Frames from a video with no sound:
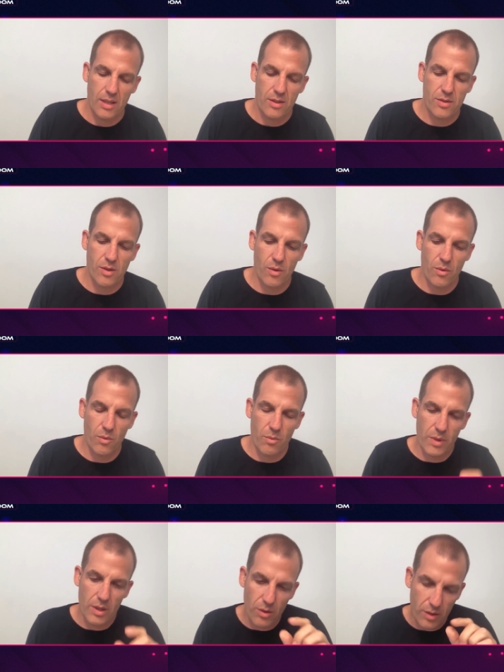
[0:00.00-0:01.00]
So
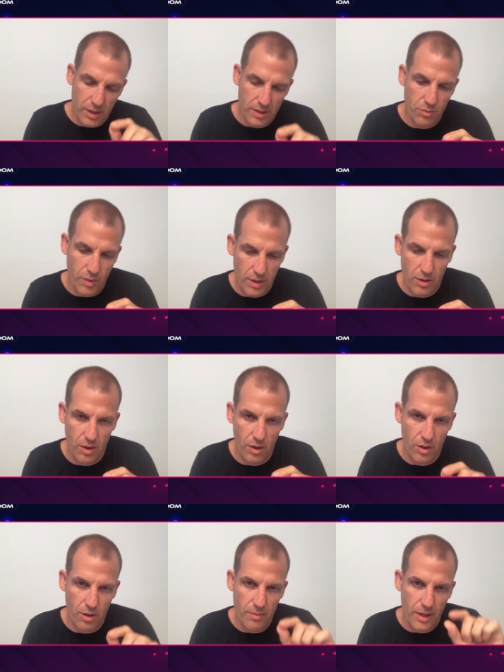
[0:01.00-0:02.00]
we look at one
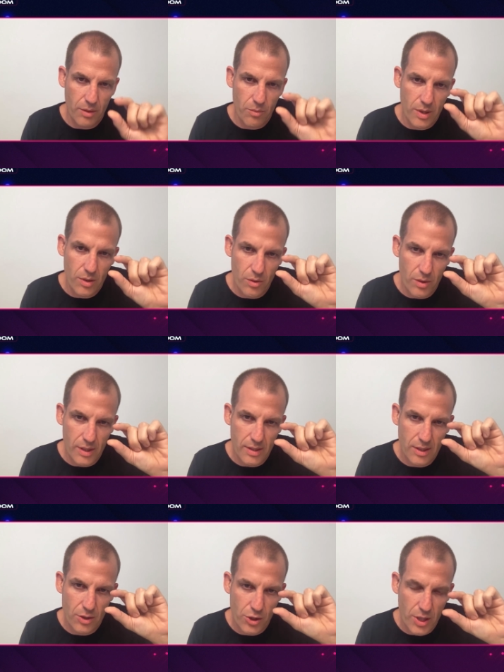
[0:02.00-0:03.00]
column and we look
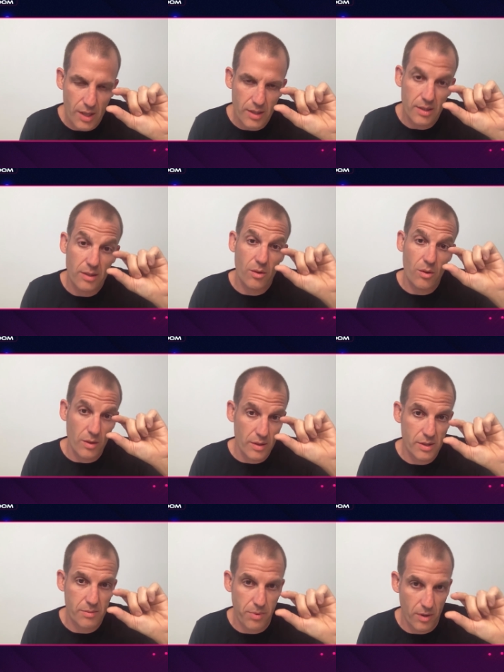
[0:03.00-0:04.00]
at the chunk that
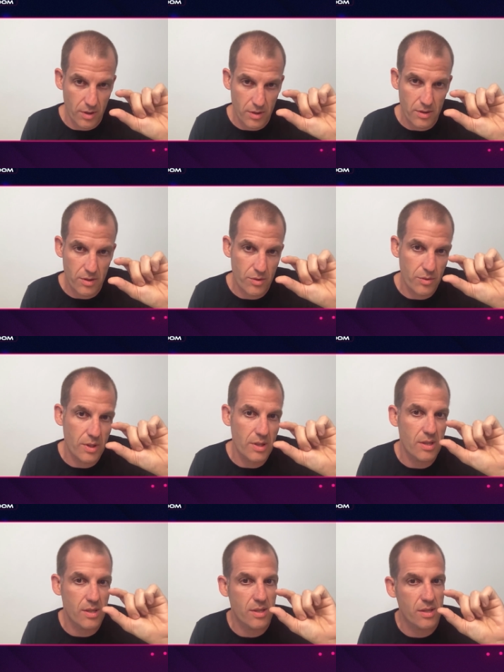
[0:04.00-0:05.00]
corresponds to
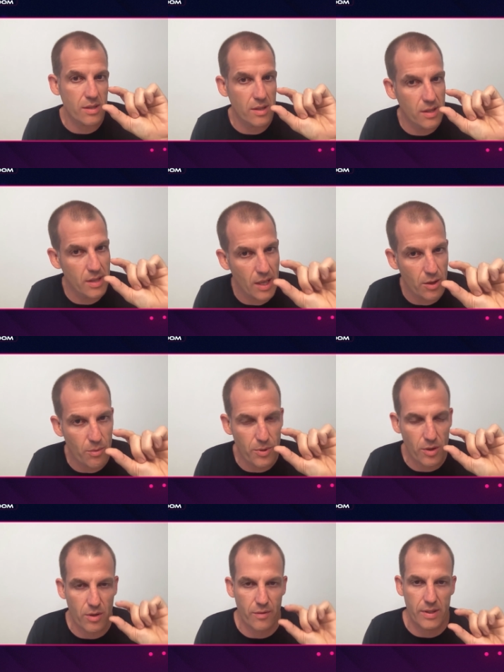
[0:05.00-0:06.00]
this
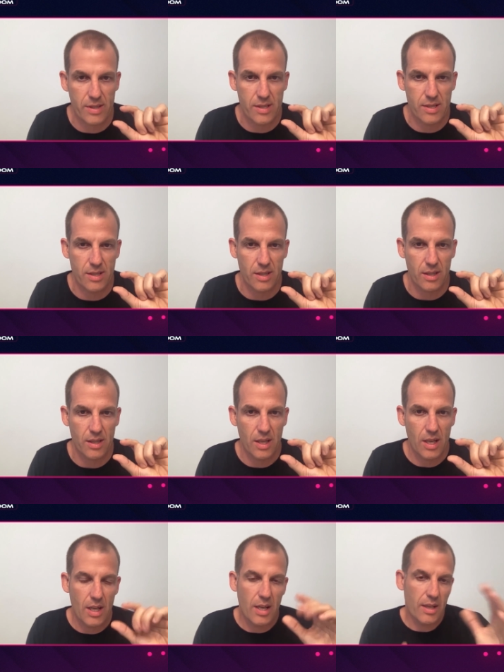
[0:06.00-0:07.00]
nanoblock of SSD.
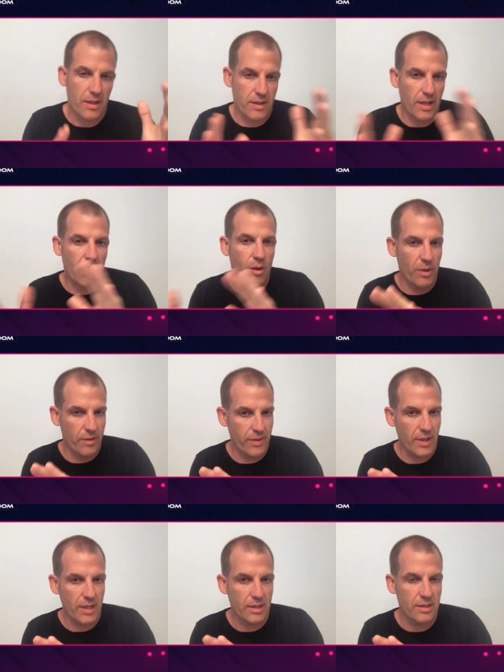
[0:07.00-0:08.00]
The
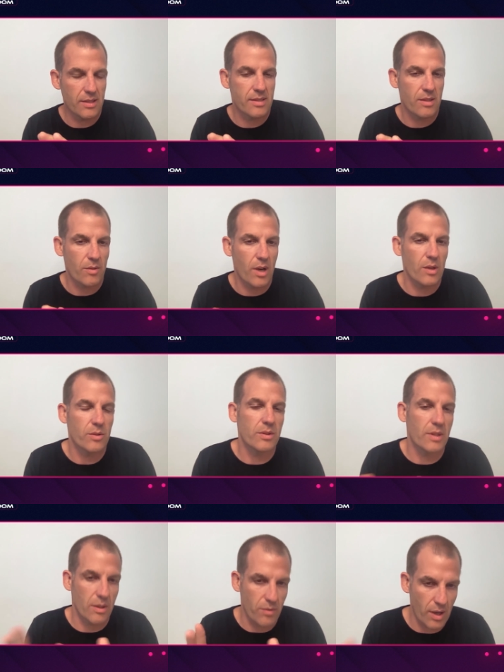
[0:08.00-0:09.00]
equivalent is
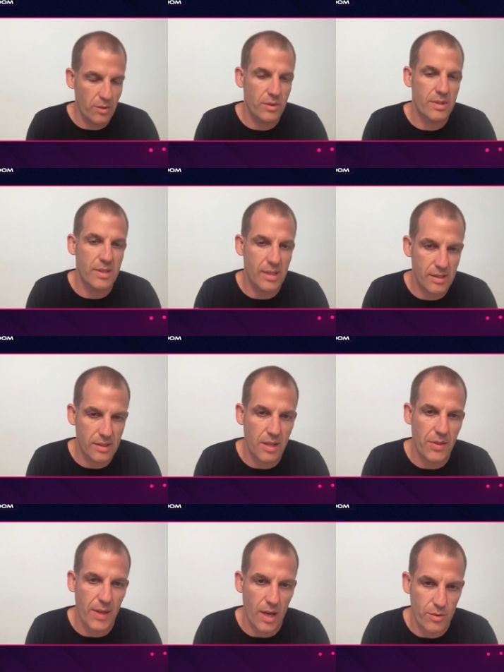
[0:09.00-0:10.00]
around, around the
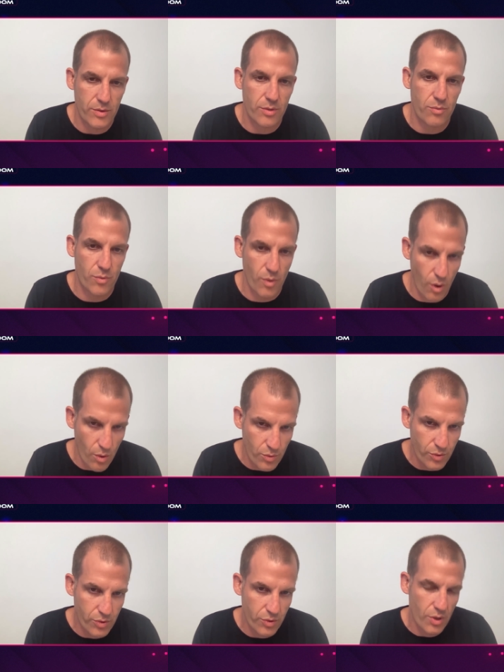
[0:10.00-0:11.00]
60,000
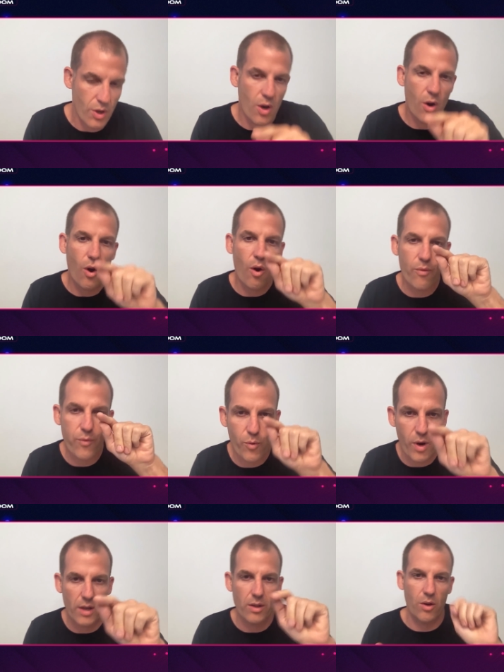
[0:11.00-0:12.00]
rows of
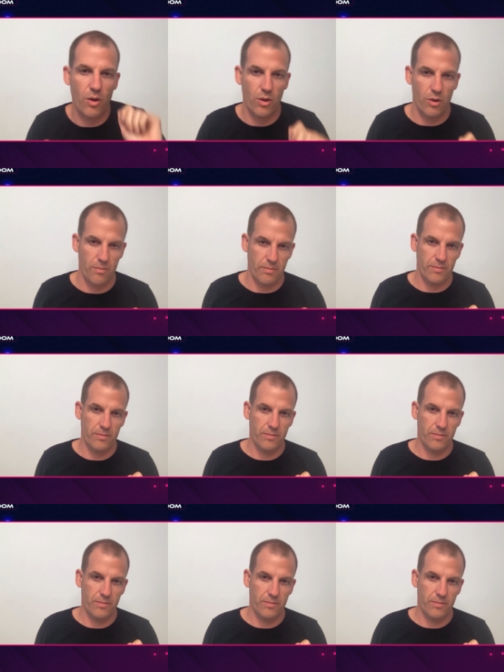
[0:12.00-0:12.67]
one column.